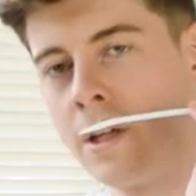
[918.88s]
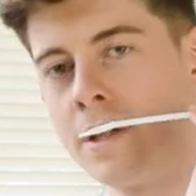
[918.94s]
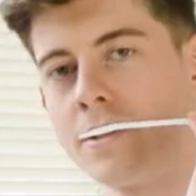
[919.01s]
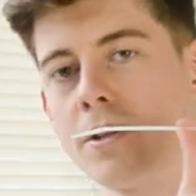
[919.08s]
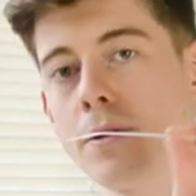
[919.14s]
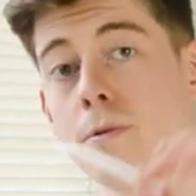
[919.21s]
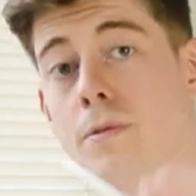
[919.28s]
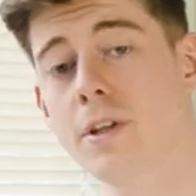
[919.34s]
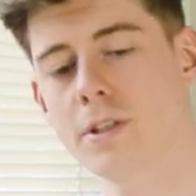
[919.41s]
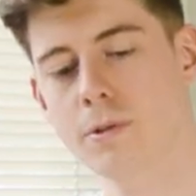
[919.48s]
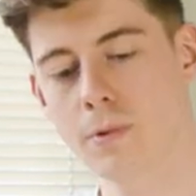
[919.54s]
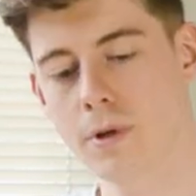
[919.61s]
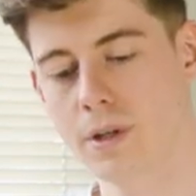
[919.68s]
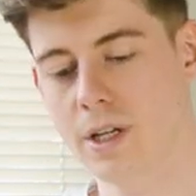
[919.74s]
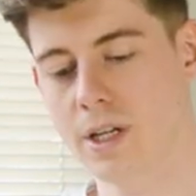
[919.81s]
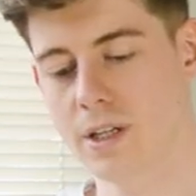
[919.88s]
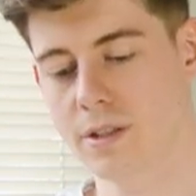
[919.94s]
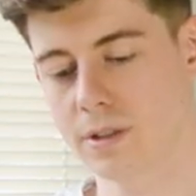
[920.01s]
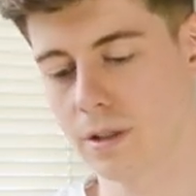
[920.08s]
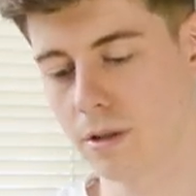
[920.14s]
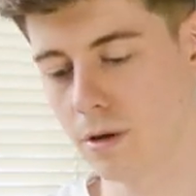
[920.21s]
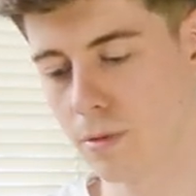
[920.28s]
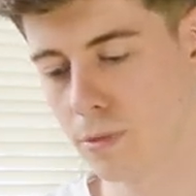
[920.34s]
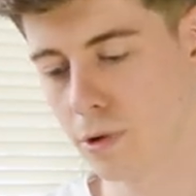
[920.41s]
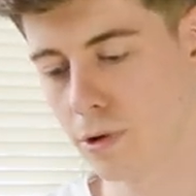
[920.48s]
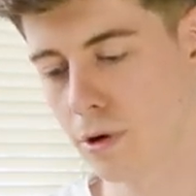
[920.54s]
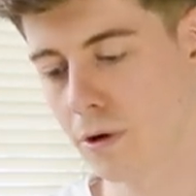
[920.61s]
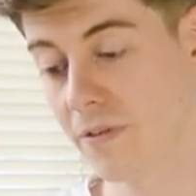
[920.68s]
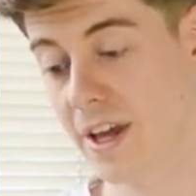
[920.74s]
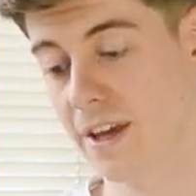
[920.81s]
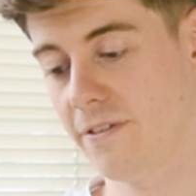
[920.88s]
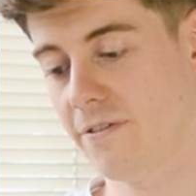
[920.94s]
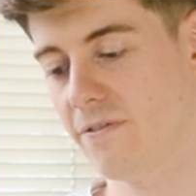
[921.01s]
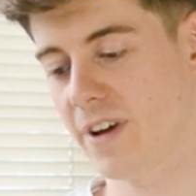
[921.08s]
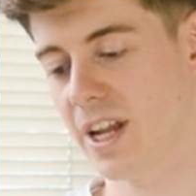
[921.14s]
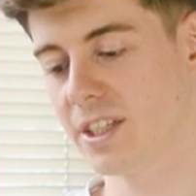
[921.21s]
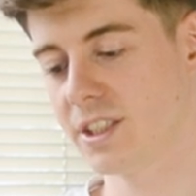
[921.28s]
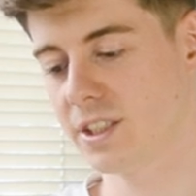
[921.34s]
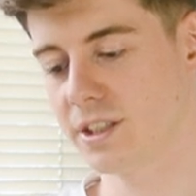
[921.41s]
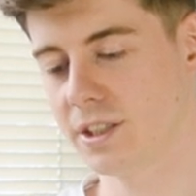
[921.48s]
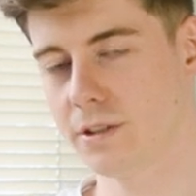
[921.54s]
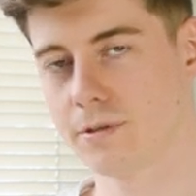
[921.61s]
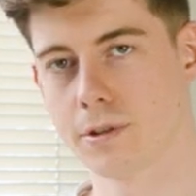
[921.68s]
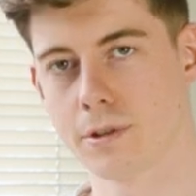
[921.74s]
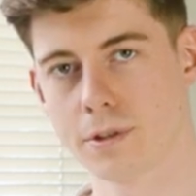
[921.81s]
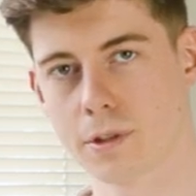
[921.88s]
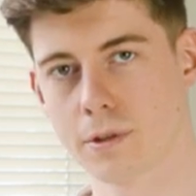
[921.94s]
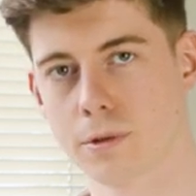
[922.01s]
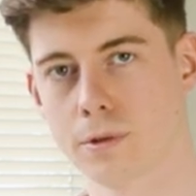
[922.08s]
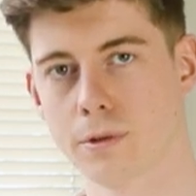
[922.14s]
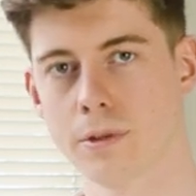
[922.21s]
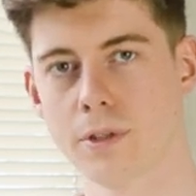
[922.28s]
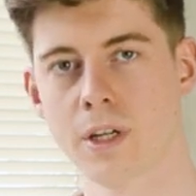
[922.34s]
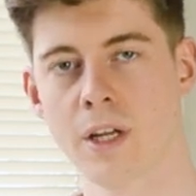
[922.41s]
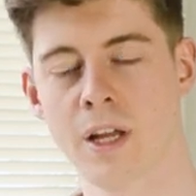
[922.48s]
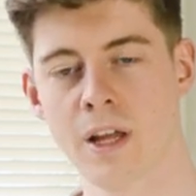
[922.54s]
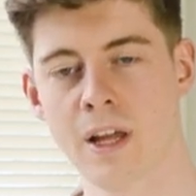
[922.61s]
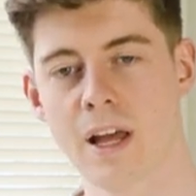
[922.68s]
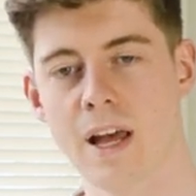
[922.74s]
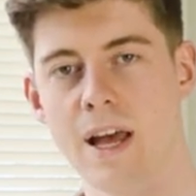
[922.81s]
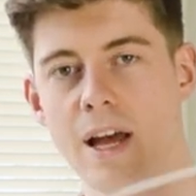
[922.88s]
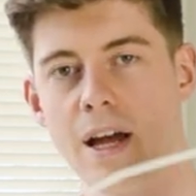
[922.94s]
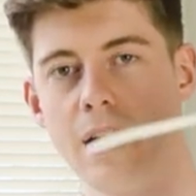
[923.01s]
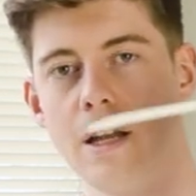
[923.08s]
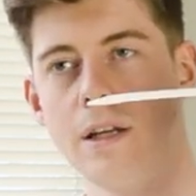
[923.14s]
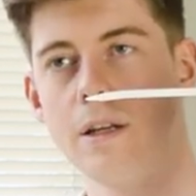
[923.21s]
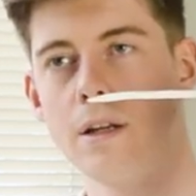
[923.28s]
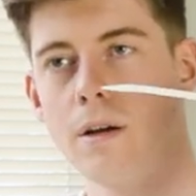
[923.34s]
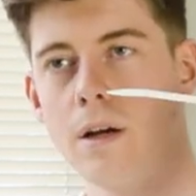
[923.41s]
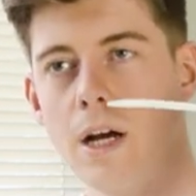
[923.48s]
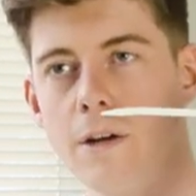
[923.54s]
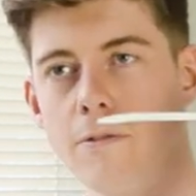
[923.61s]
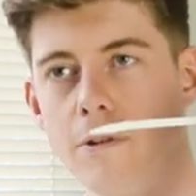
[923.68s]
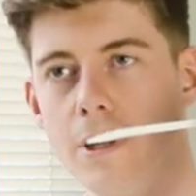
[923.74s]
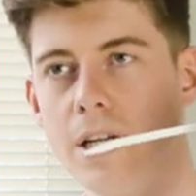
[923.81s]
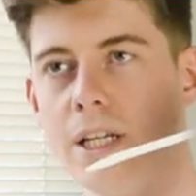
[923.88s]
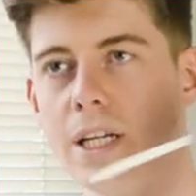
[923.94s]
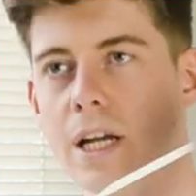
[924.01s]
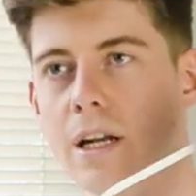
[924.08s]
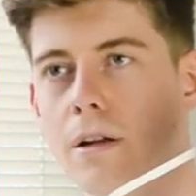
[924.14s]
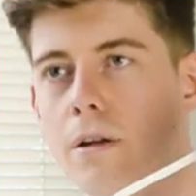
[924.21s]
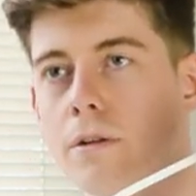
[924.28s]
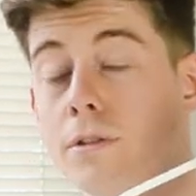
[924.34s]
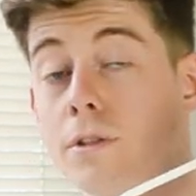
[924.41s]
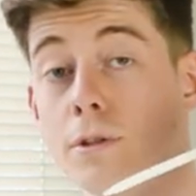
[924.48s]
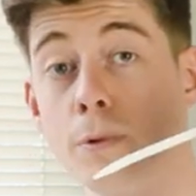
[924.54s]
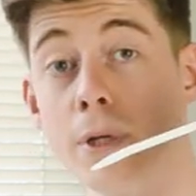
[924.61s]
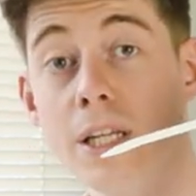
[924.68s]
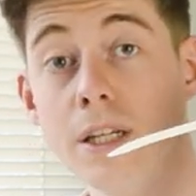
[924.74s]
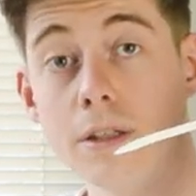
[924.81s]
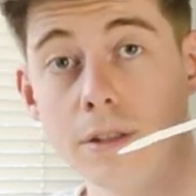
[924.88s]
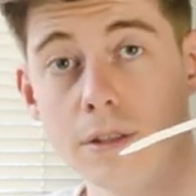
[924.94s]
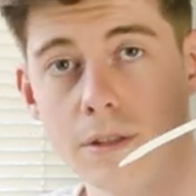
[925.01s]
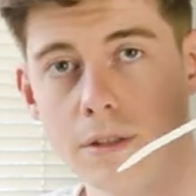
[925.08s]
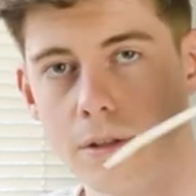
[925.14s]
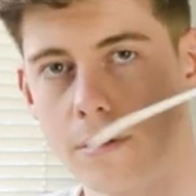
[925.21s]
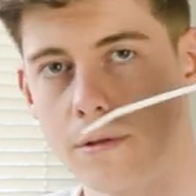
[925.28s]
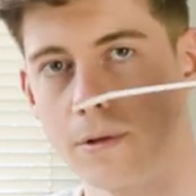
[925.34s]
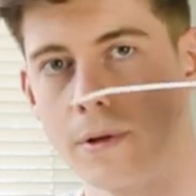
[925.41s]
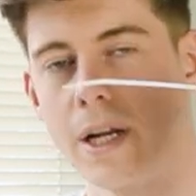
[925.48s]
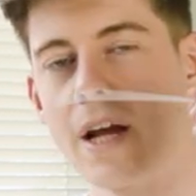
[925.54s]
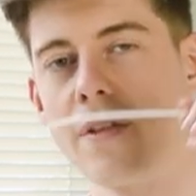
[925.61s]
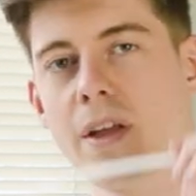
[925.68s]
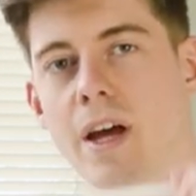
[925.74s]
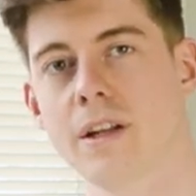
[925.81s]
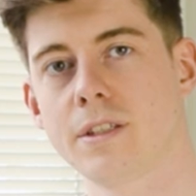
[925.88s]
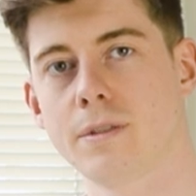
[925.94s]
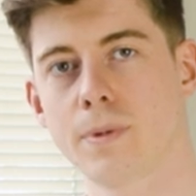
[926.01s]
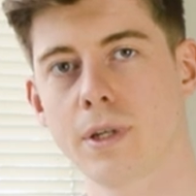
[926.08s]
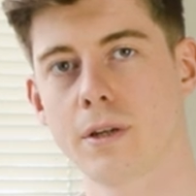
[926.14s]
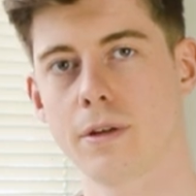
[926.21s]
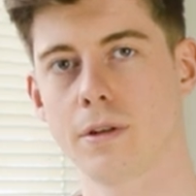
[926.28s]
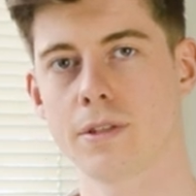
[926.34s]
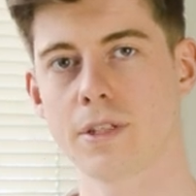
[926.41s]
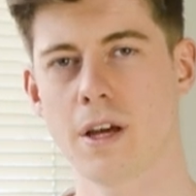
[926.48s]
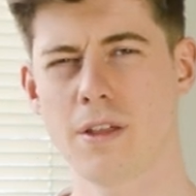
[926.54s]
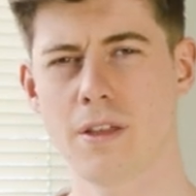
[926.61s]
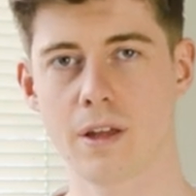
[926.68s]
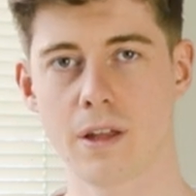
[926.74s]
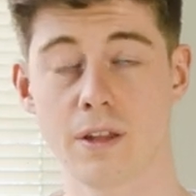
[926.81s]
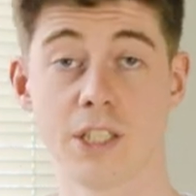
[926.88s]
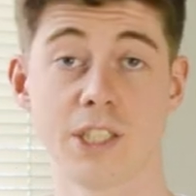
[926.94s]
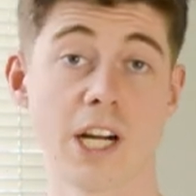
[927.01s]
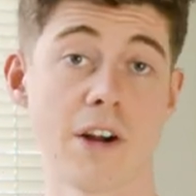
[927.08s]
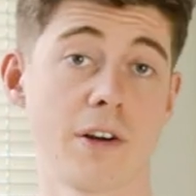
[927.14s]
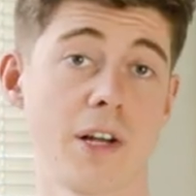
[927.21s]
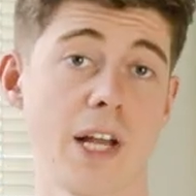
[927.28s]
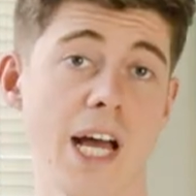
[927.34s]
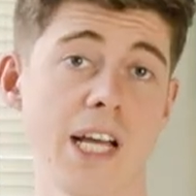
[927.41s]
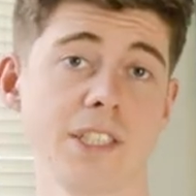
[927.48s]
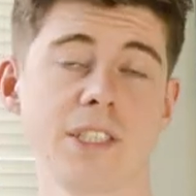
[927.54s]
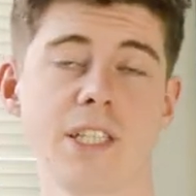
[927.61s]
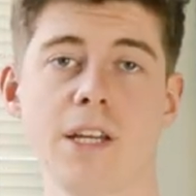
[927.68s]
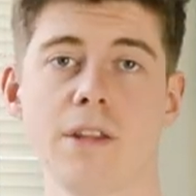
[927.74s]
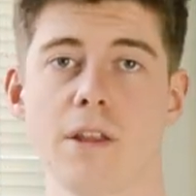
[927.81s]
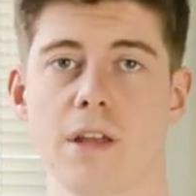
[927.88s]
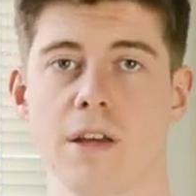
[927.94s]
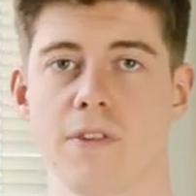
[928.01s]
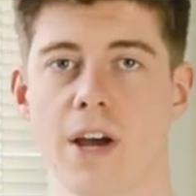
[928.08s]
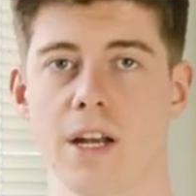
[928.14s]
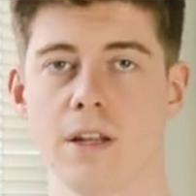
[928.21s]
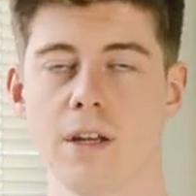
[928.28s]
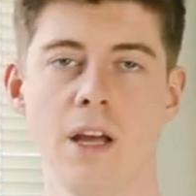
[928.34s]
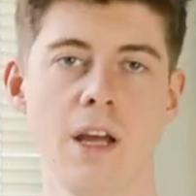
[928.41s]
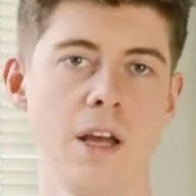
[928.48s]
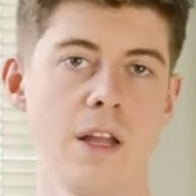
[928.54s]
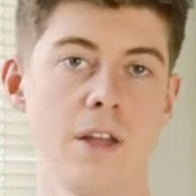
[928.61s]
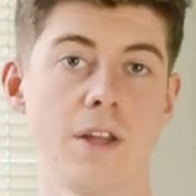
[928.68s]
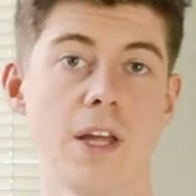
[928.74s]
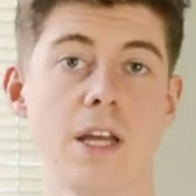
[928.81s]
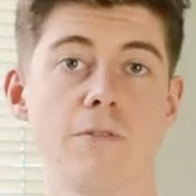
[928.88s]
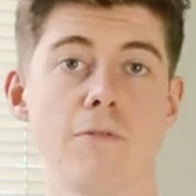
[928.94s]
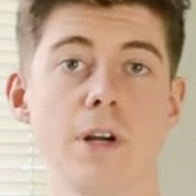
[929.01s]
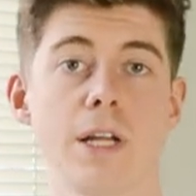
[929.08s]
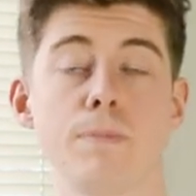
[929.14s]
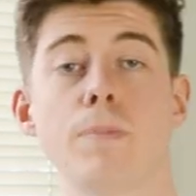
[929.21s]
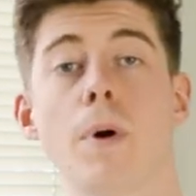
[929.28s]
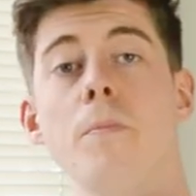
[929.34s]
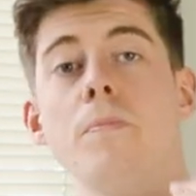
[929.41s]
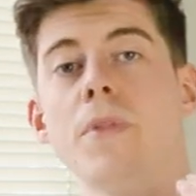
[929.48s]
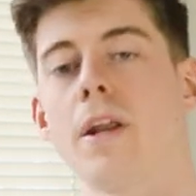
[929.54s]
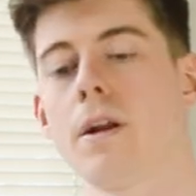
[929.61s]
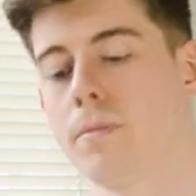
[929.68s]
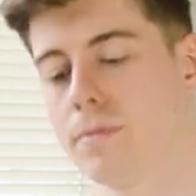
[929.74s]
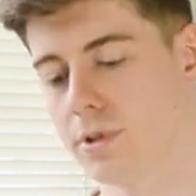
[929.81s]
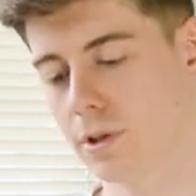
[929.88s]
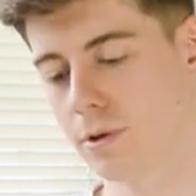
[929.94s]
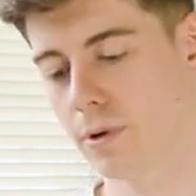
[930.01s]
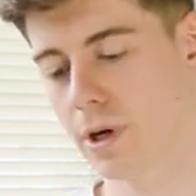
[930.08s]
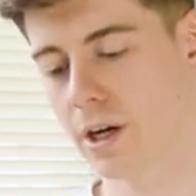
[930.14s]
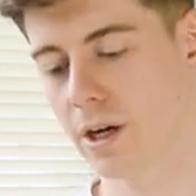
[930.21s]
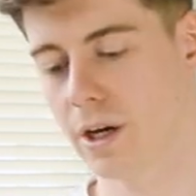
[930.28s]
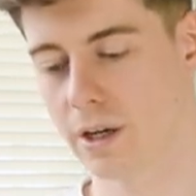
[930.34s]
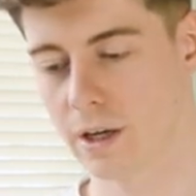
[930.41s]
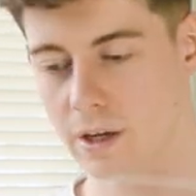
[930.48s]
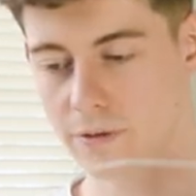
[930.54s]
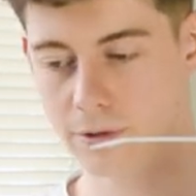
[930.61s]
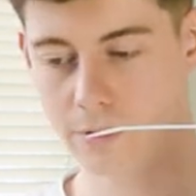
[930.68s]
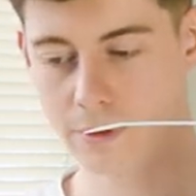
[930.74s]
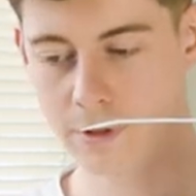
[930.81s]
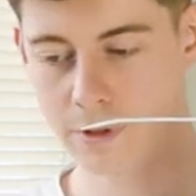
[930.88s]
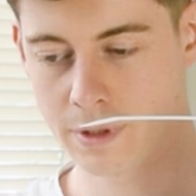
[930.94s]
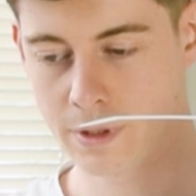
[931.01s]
So this one is a lot more of a fantasy rose accord, and I really get a lot of sweetness through it, and that is because I think the geranyl acetate that they've added, they've really bumped that up to quite a high level.